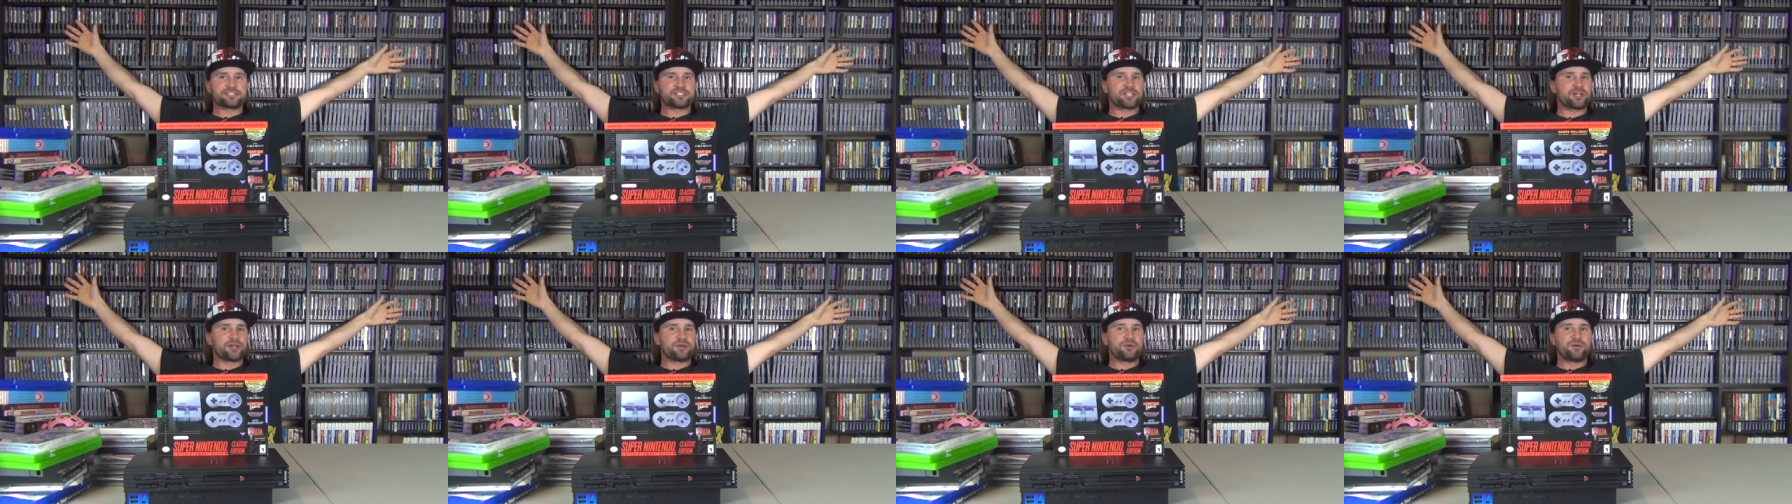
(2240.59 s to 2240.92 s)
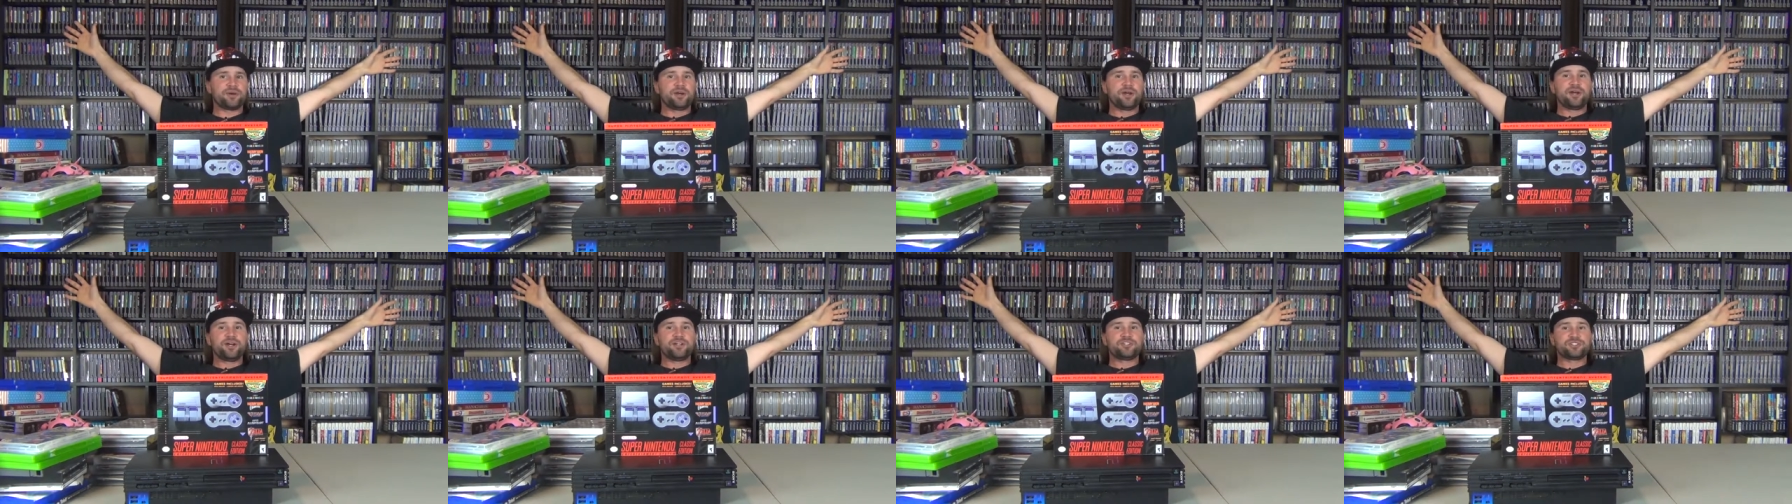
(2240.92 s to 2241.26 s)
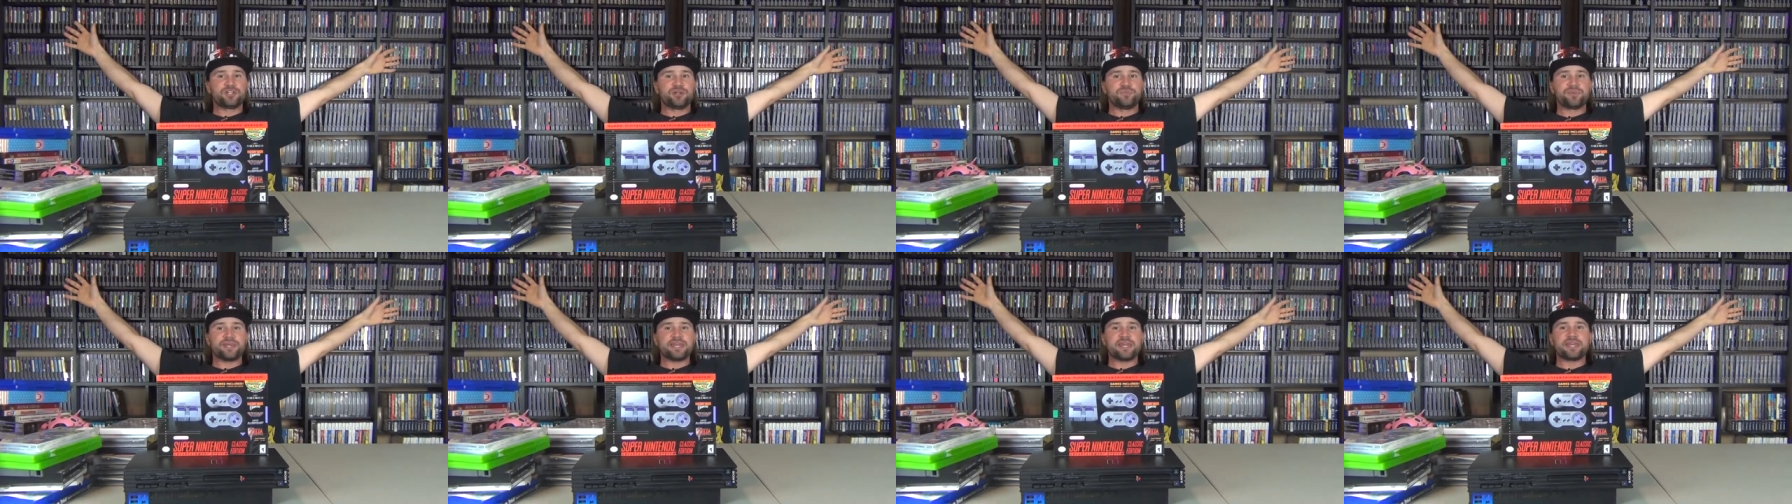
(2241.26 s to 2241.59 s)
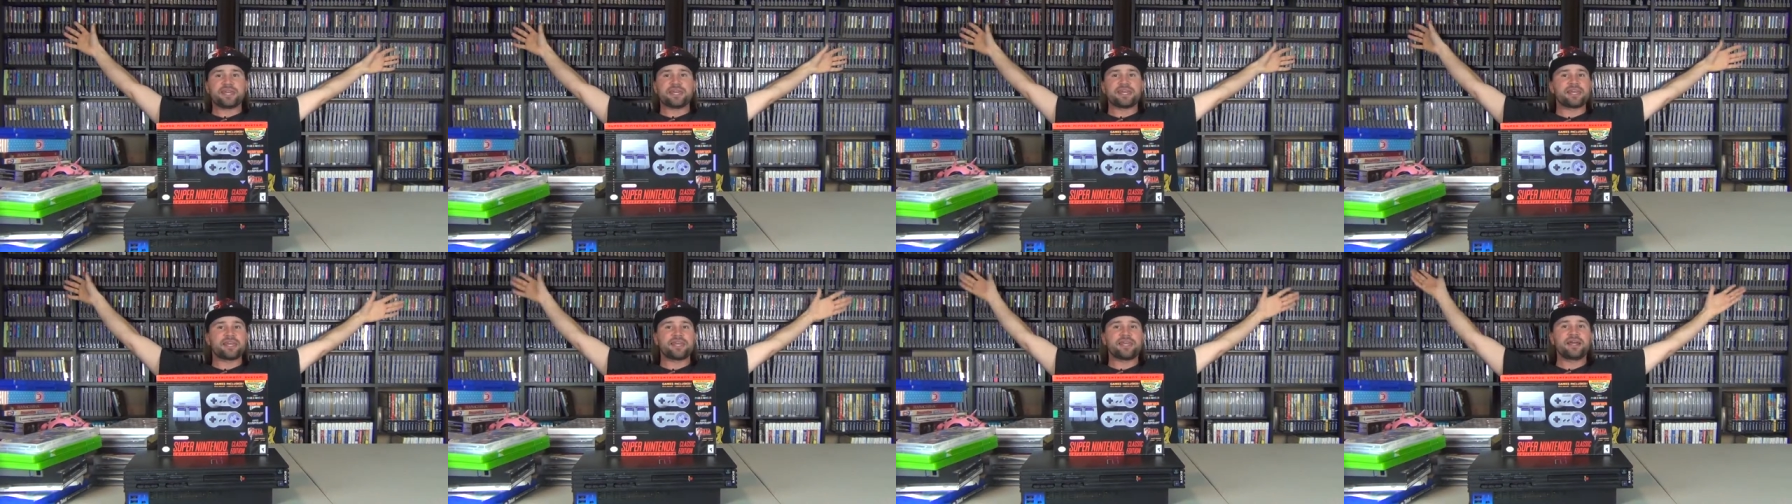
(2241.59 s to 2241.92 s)
So, to
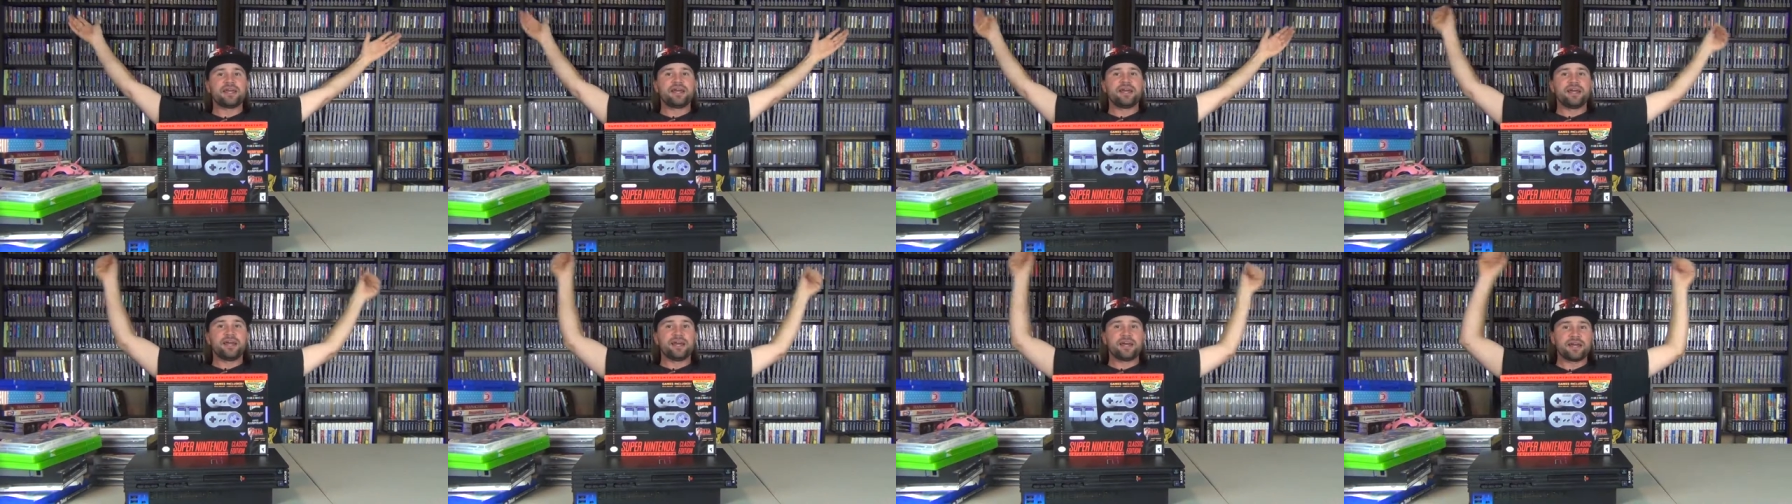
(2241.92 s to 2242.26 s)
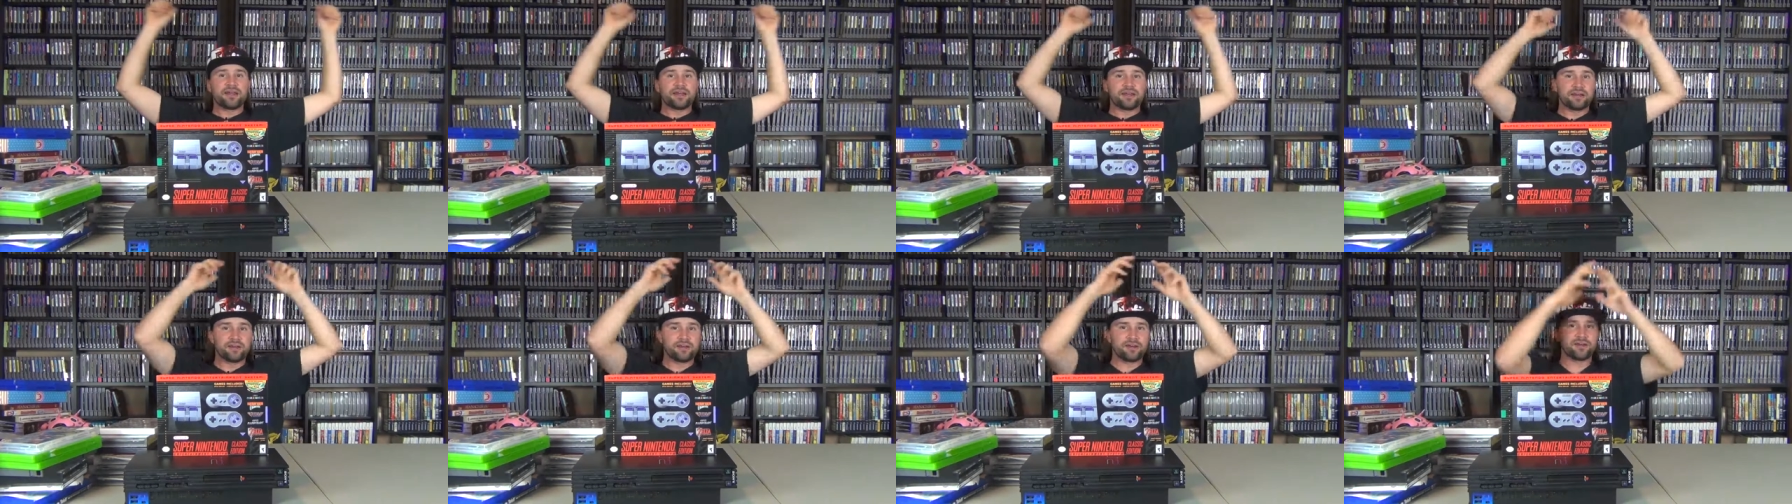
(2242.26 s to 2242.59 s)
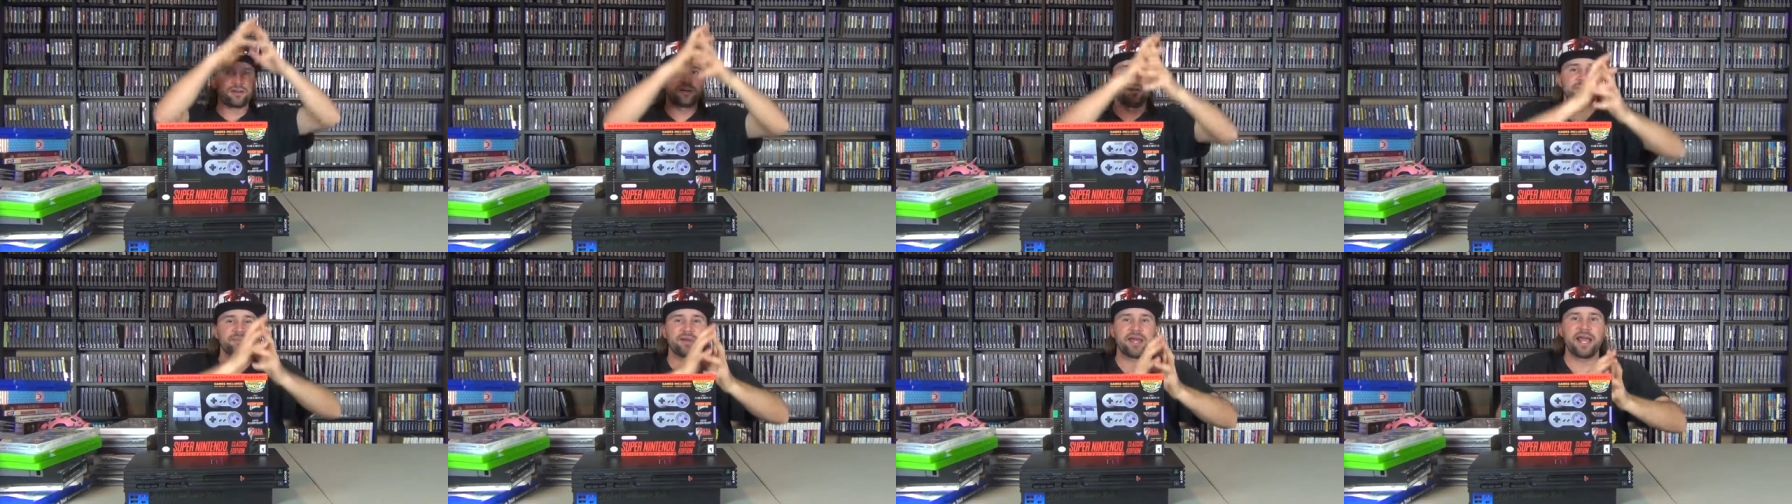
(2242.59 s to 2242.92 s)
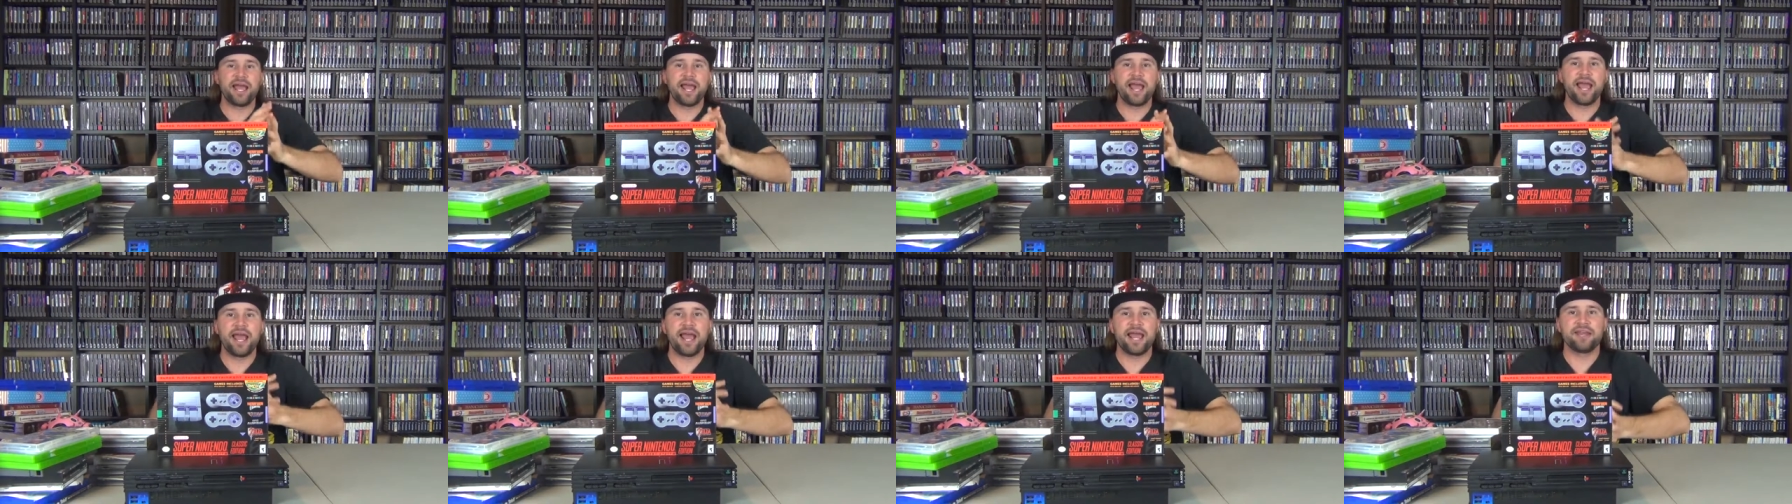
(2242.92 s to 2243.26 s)
me,
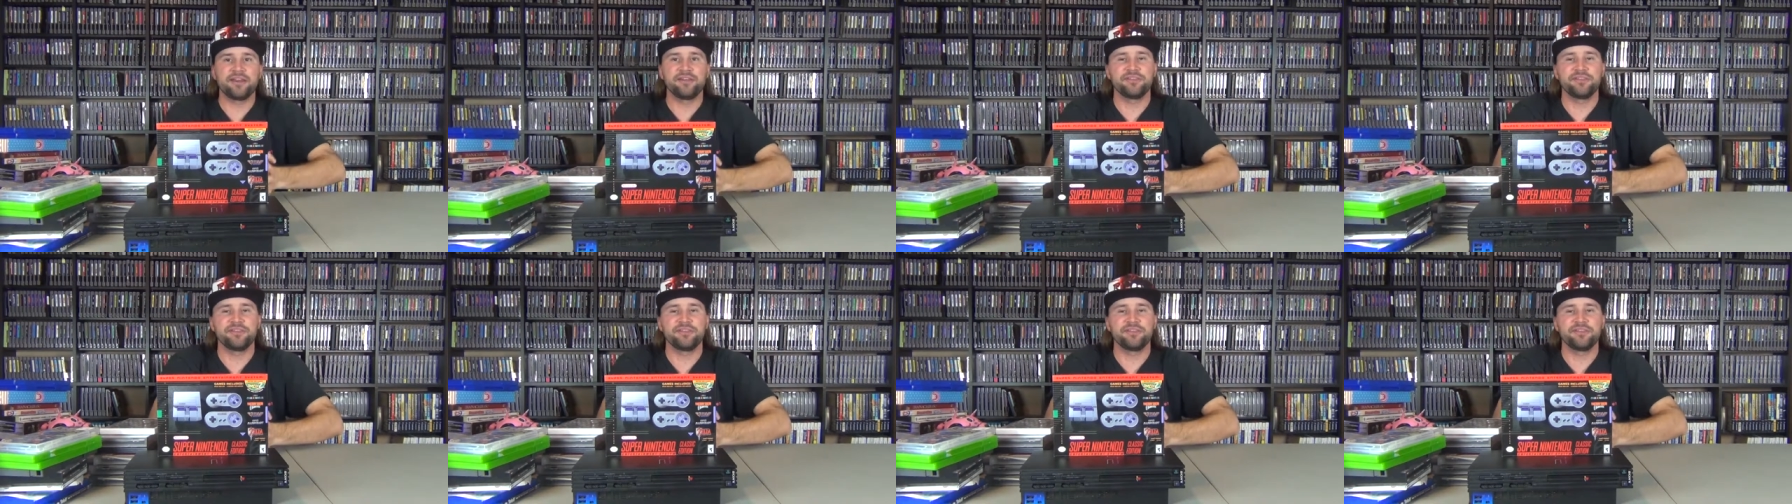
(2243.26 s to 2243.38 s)
I